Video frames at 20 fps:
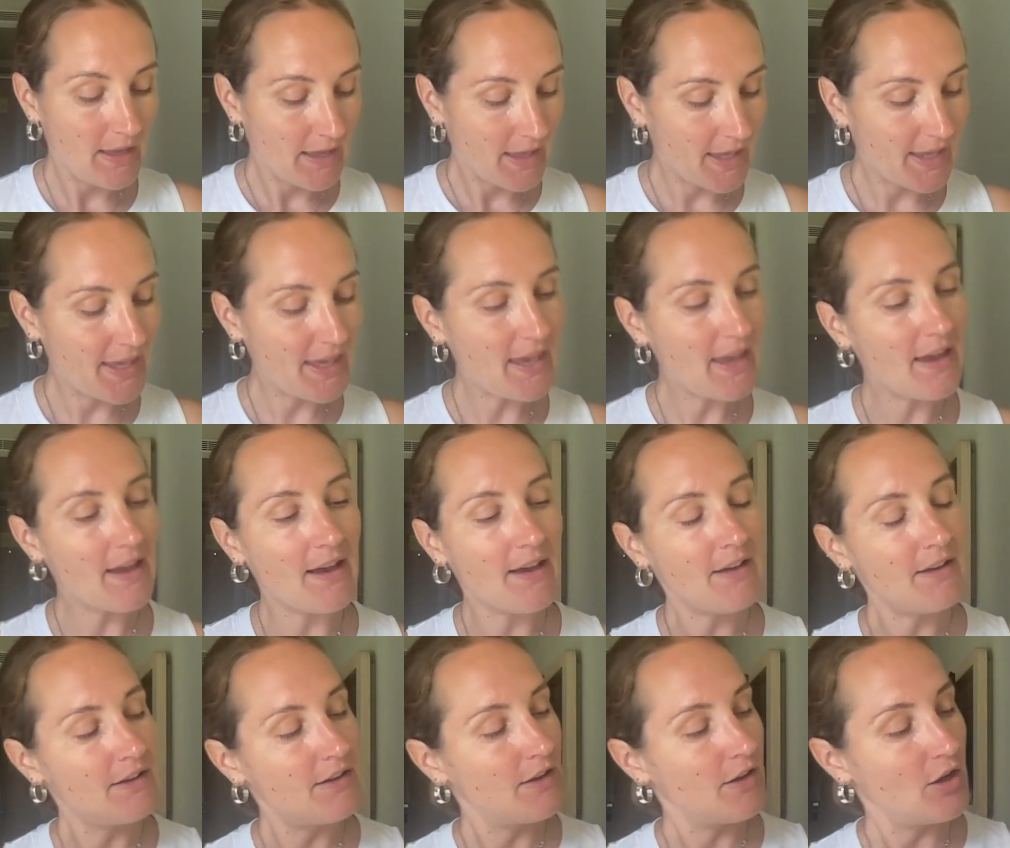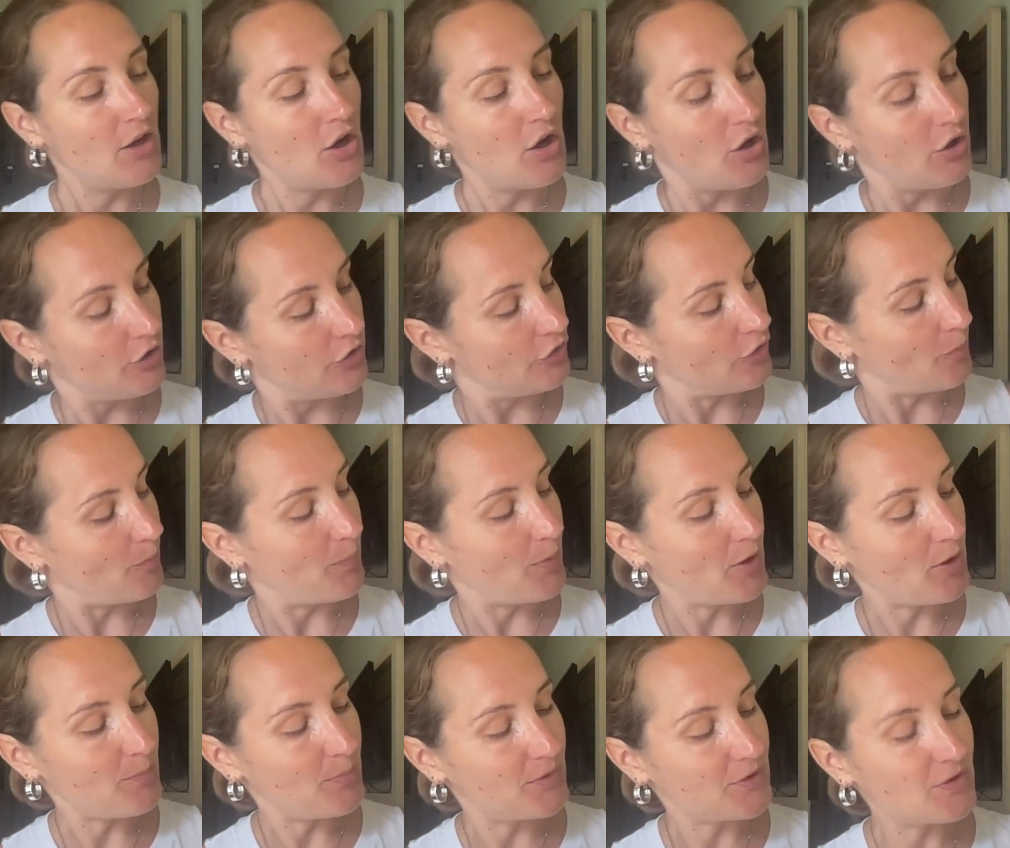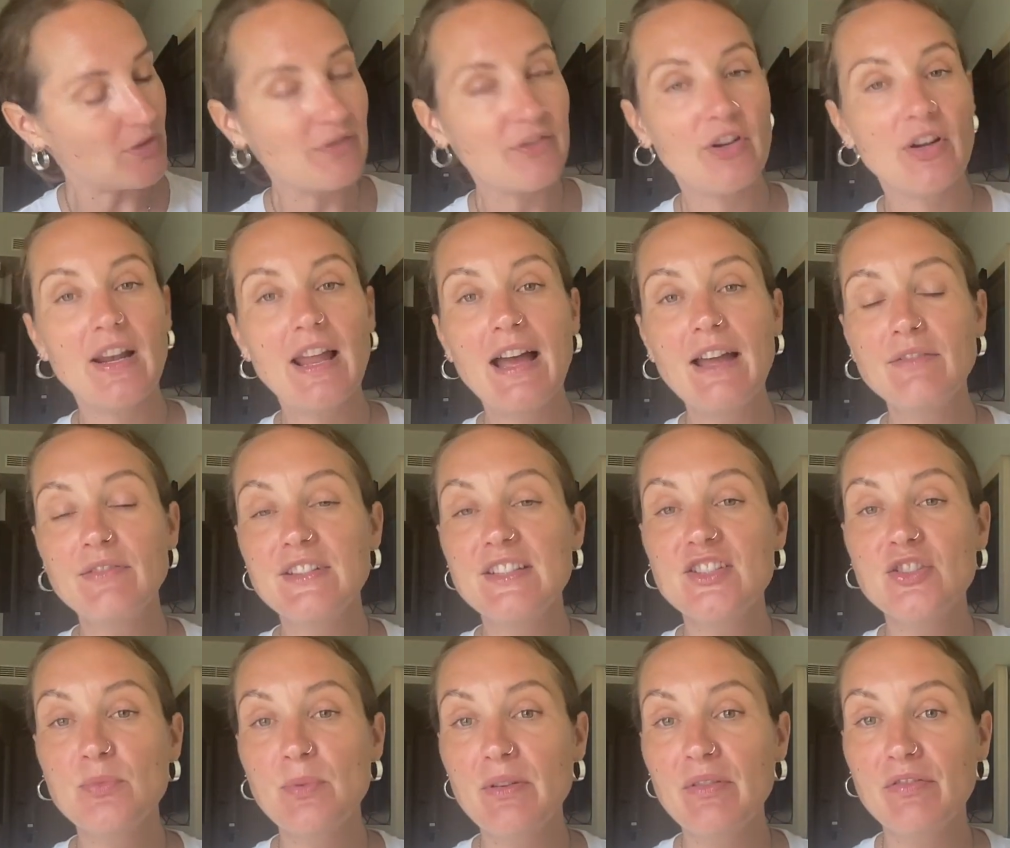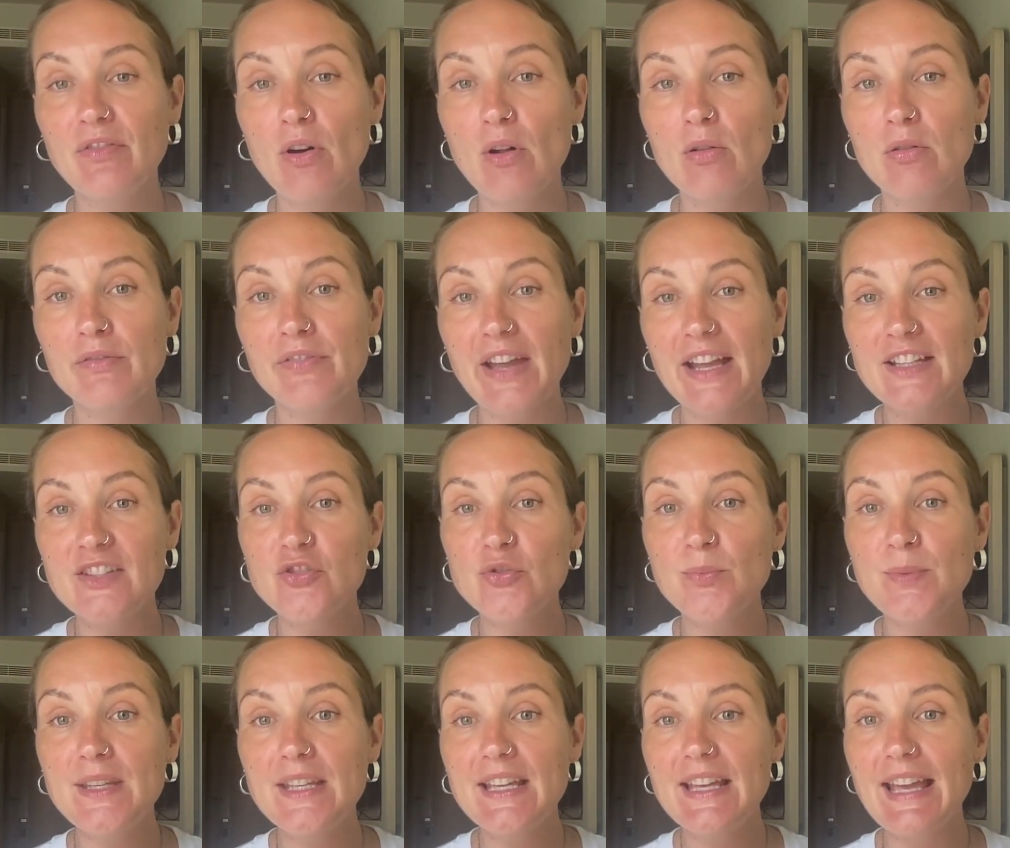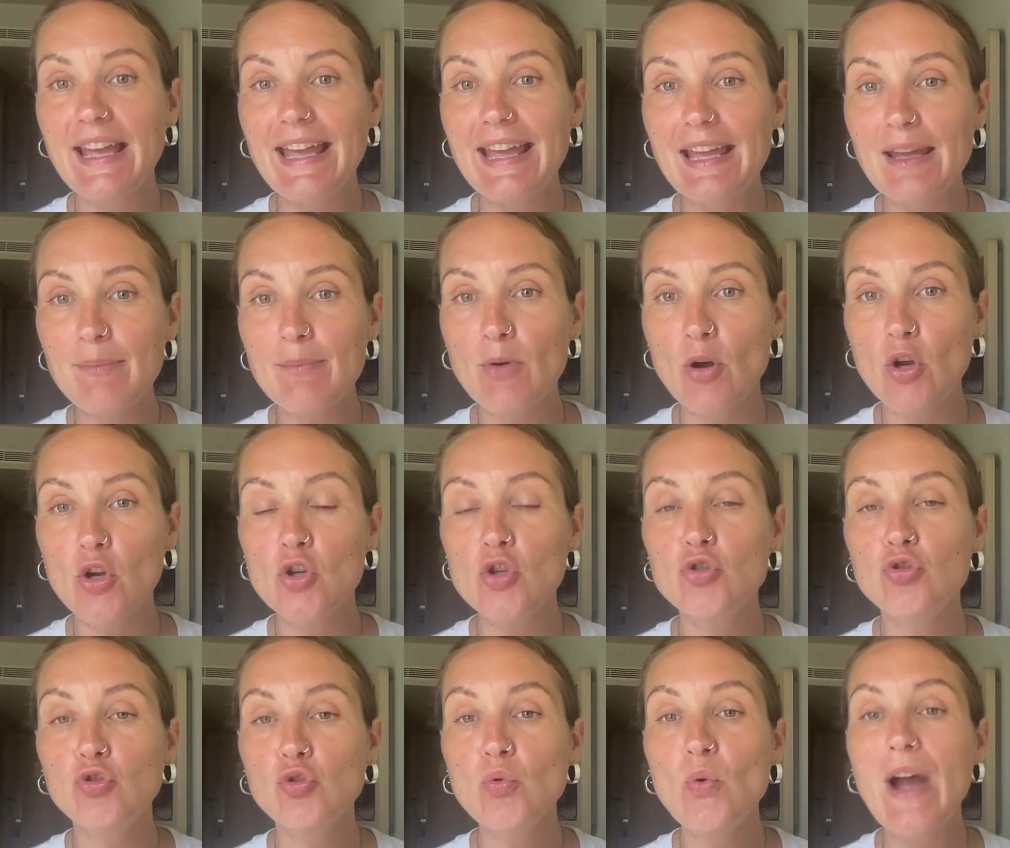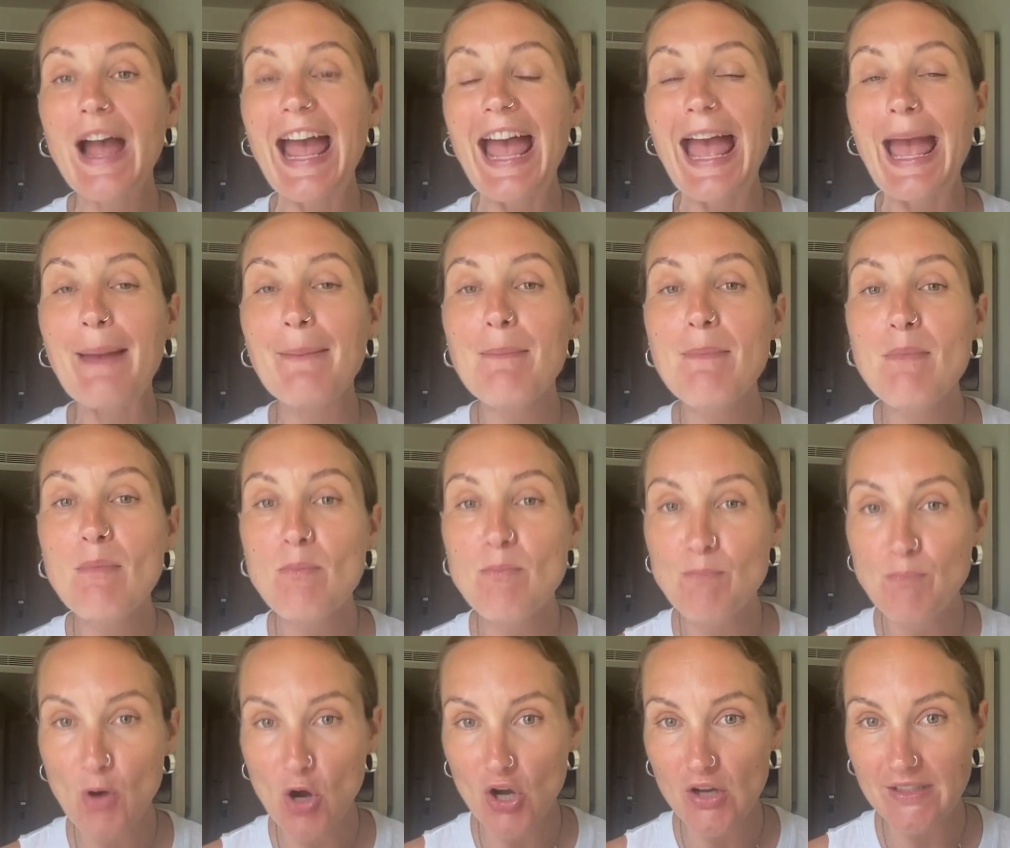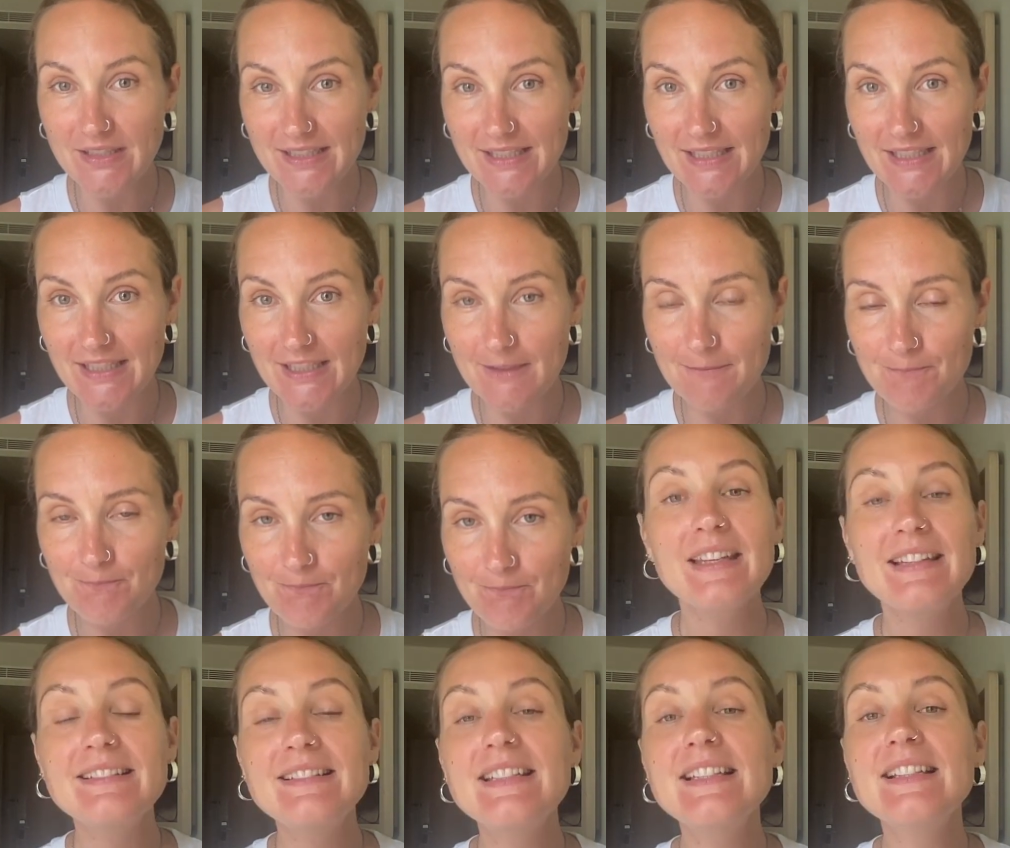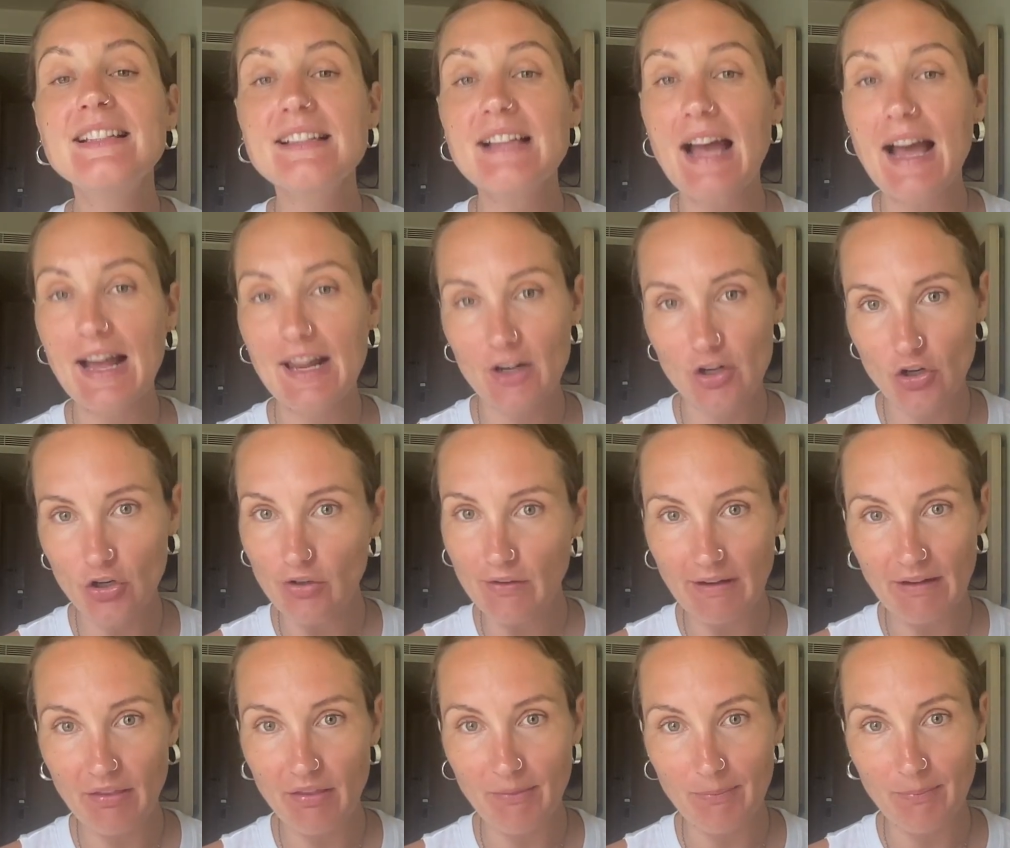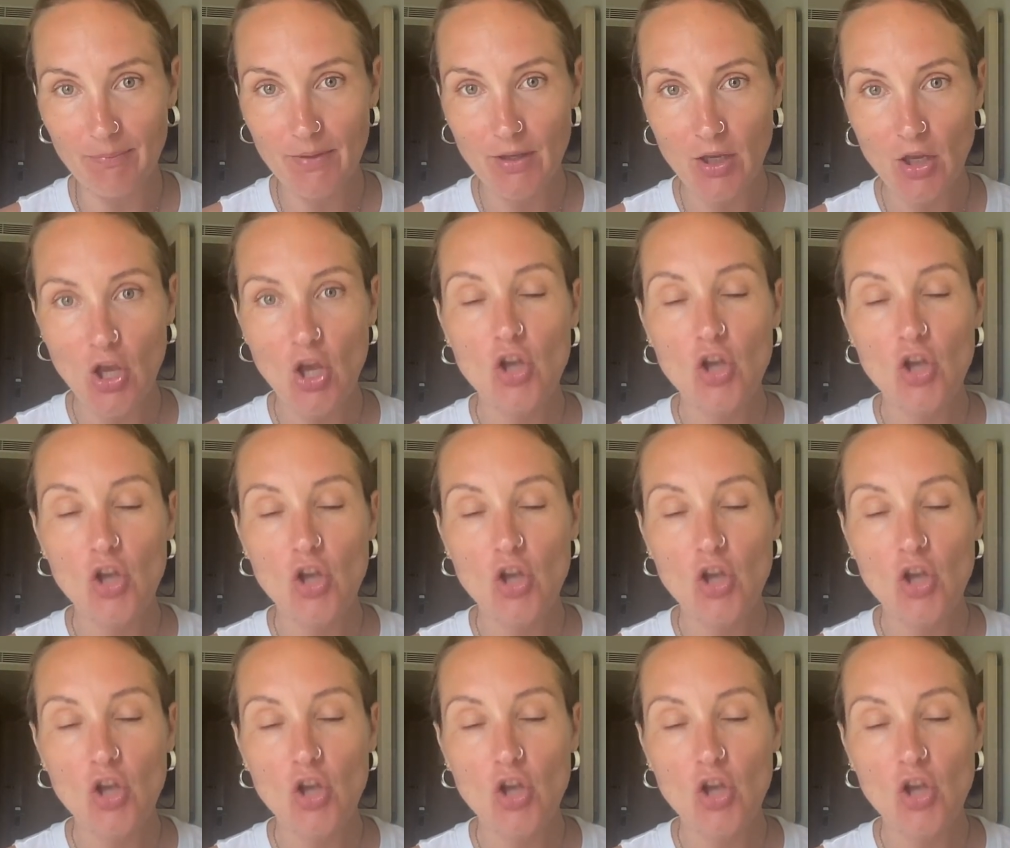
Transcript: Here, the purpose of our life is to evolve and to be able to embody this algorithm.